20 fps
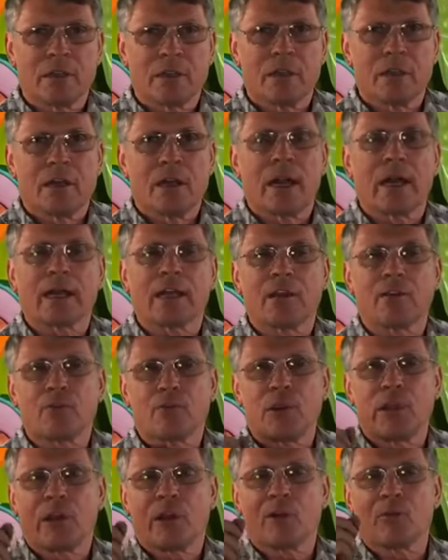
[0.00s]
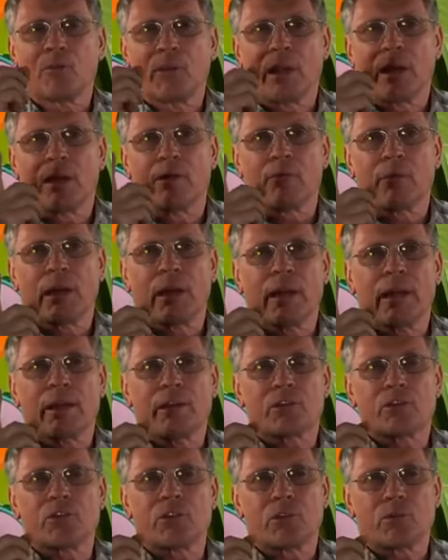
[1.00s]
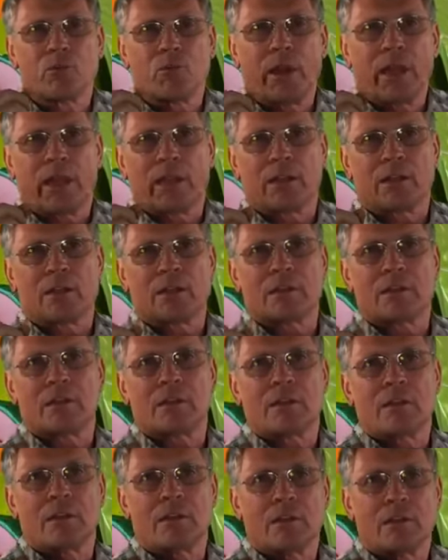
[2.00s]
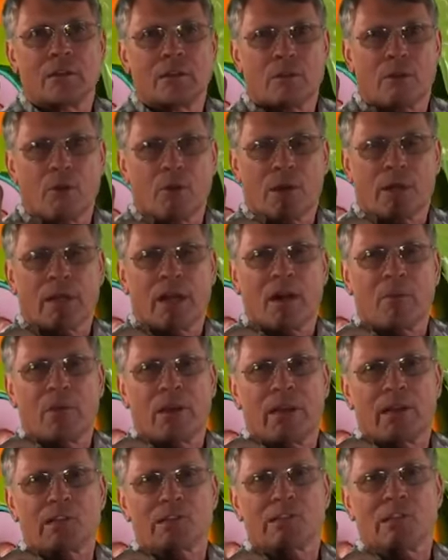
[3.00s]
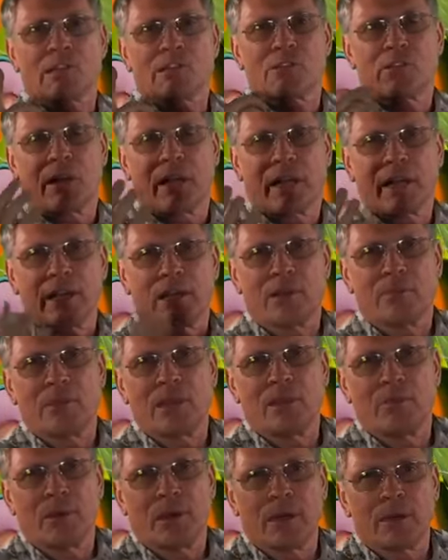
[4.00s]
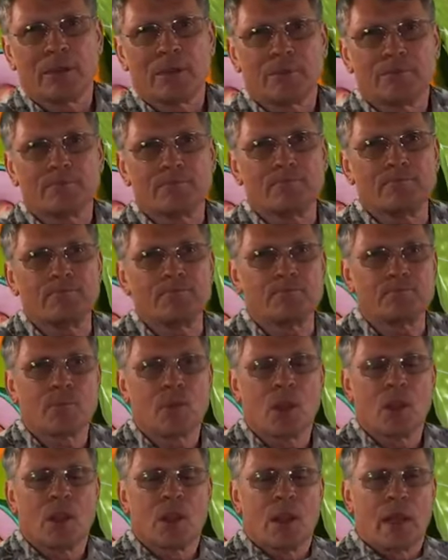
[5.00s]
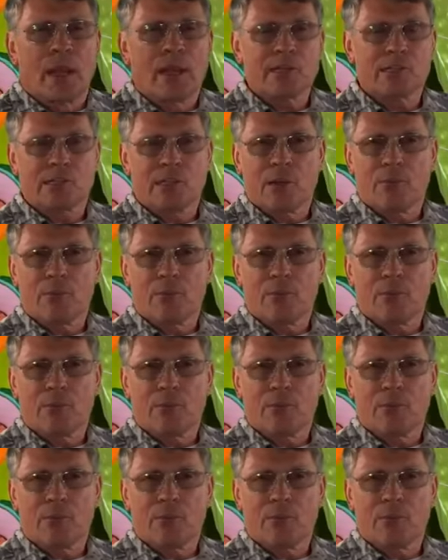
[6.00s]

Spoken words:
Like if we are really related to the whale through a common ancestor like an amoeba, at some